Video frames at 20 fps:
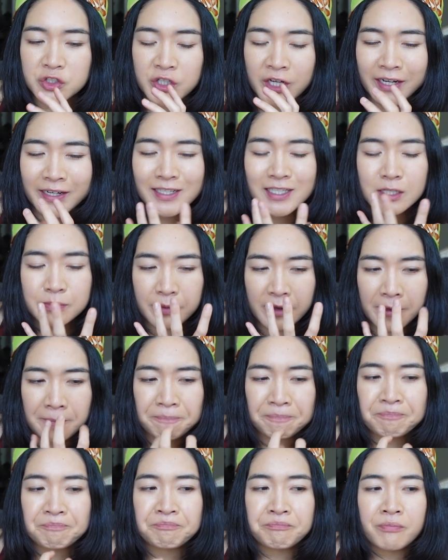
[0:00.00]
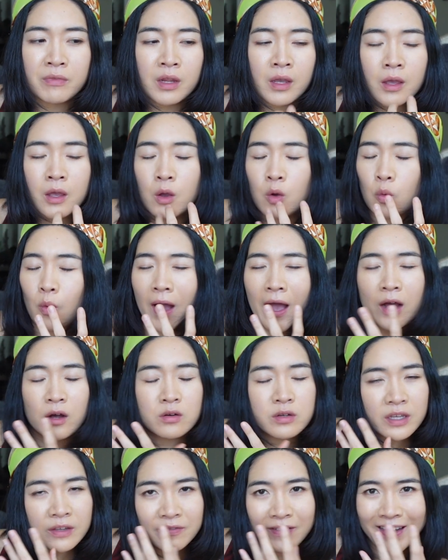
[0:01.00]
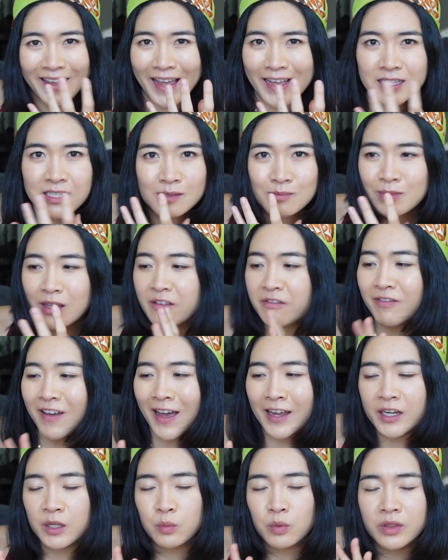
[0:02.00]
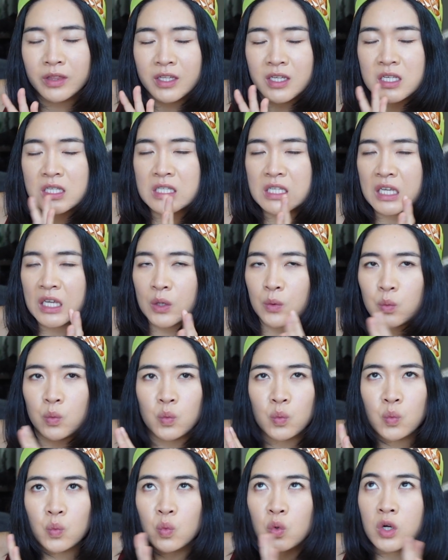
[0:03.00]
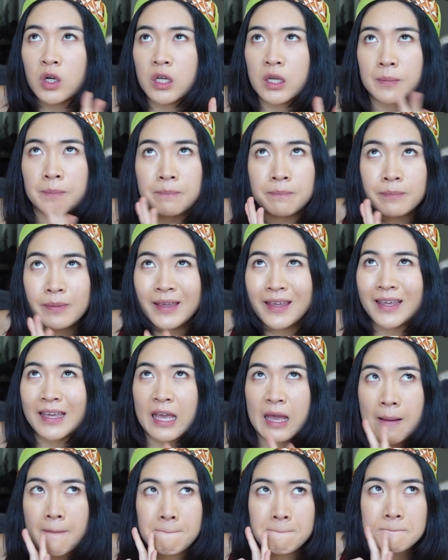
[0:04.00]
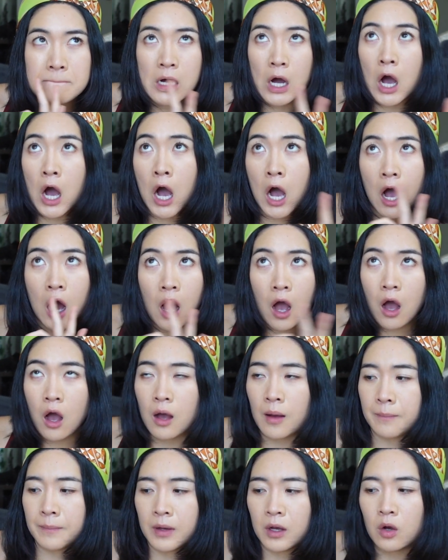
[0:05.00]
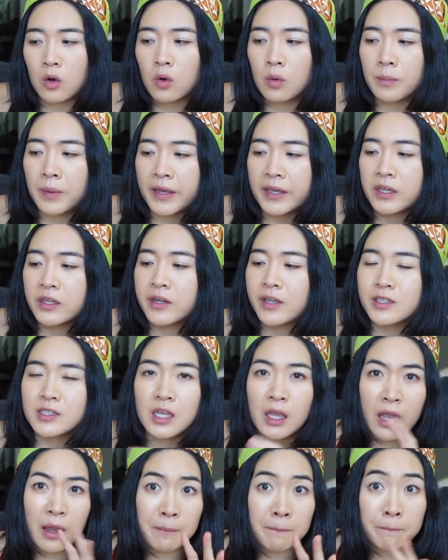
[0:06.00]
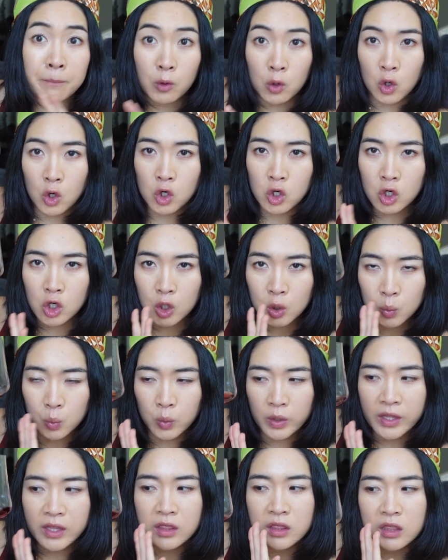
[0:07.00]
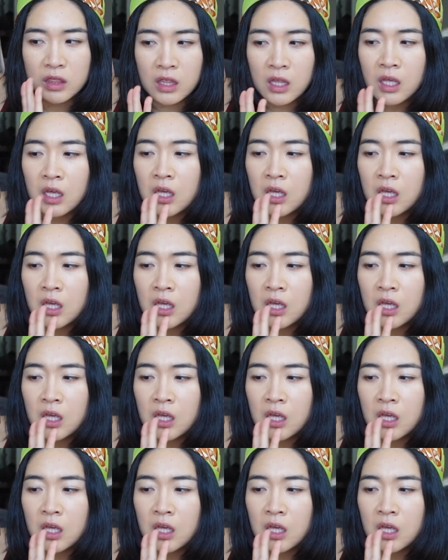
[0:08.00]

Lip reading: tannins, but wow, if I had something fatty with this, it would be bomb. Oh my goodness, like a burger with